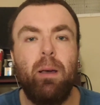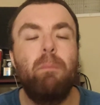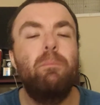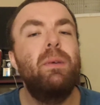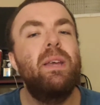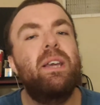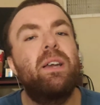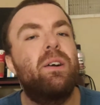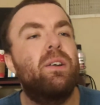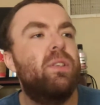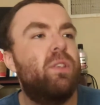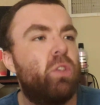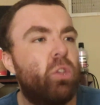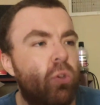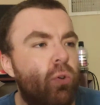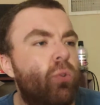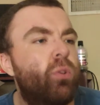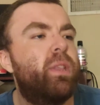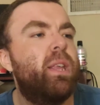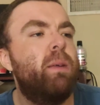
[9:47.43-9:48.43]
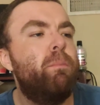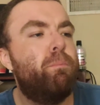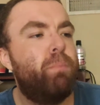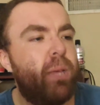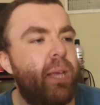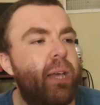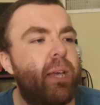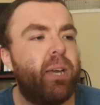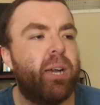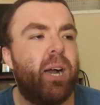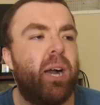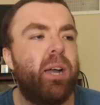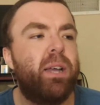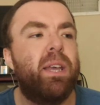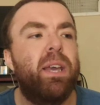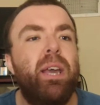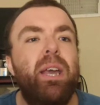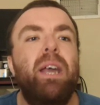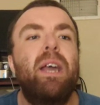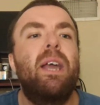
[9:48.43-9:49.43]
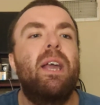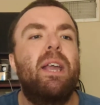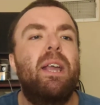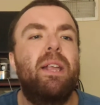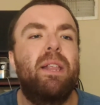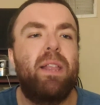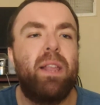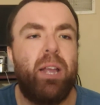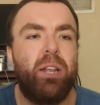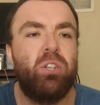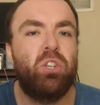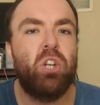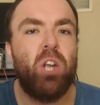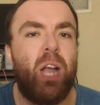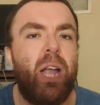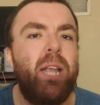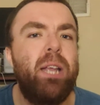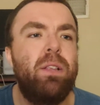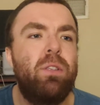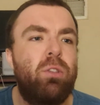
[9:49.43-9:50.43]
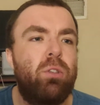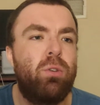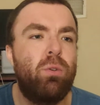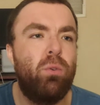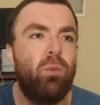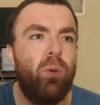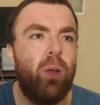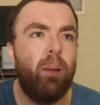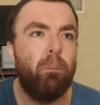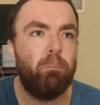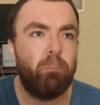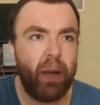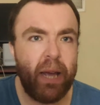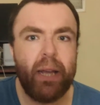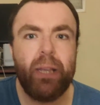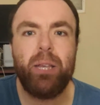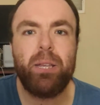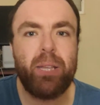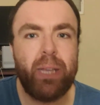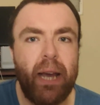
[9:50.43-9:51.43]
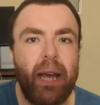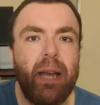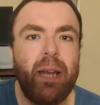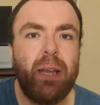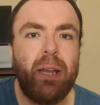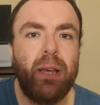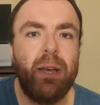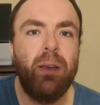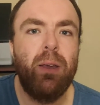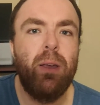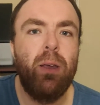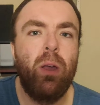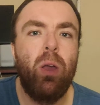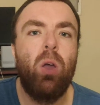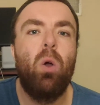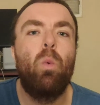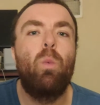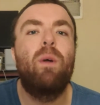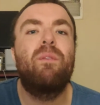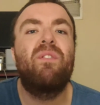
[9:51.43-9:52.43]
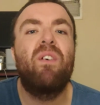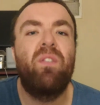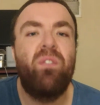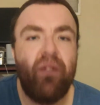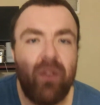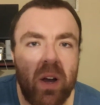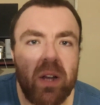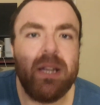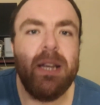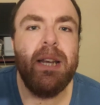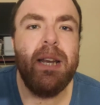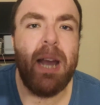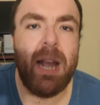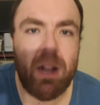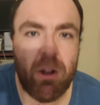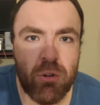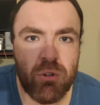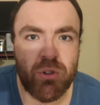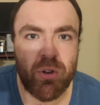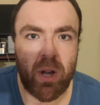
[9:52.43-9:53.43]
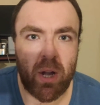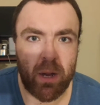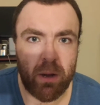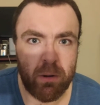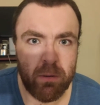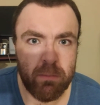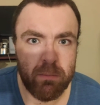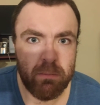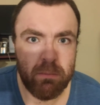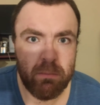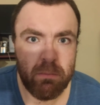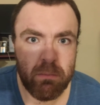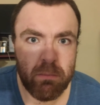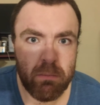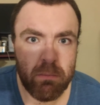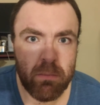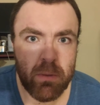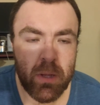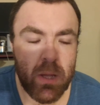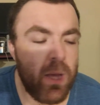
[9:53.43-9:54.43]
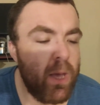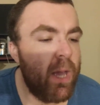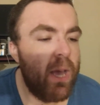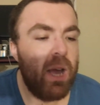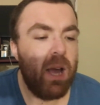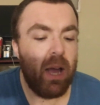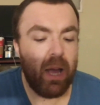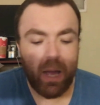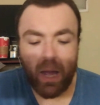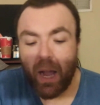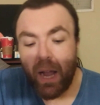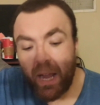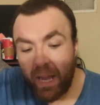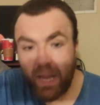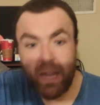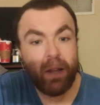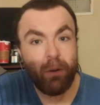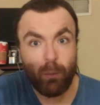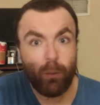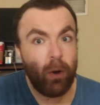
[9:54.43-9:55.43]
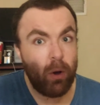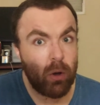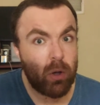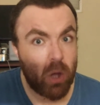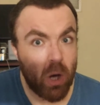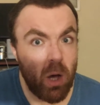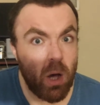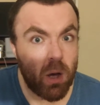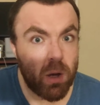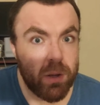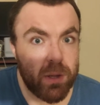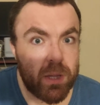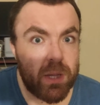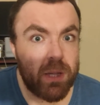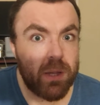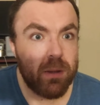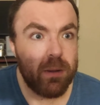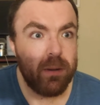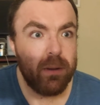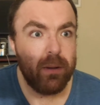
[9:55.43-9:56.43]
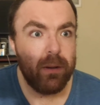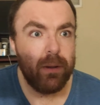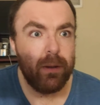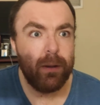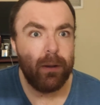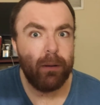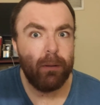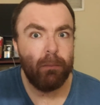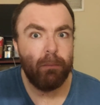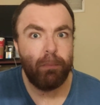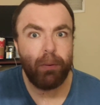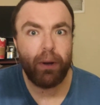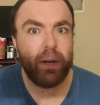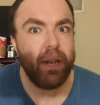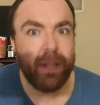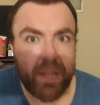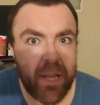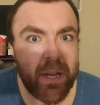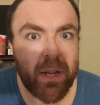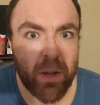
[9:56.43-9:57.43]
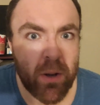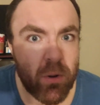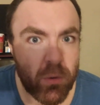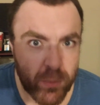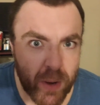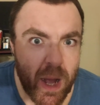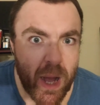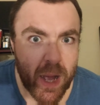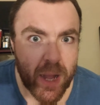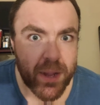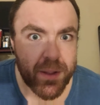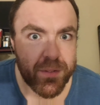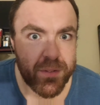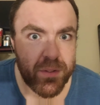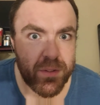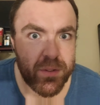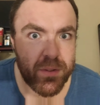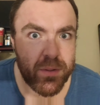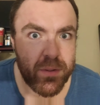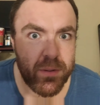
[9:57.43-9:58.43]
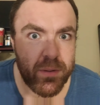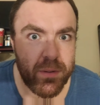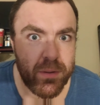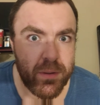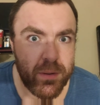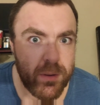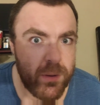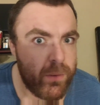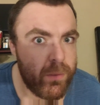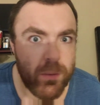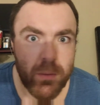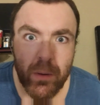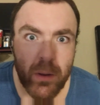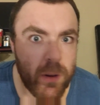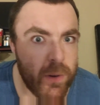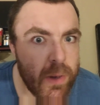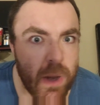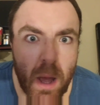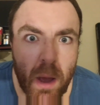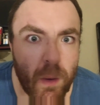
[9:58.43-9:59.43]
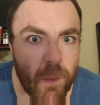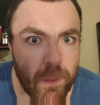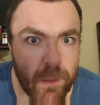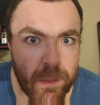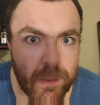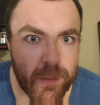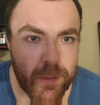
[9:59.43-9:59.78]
Because using Peacock is like trying to bake a cake with a fucking hairdryer. It will cook, but is it gonna rise? No.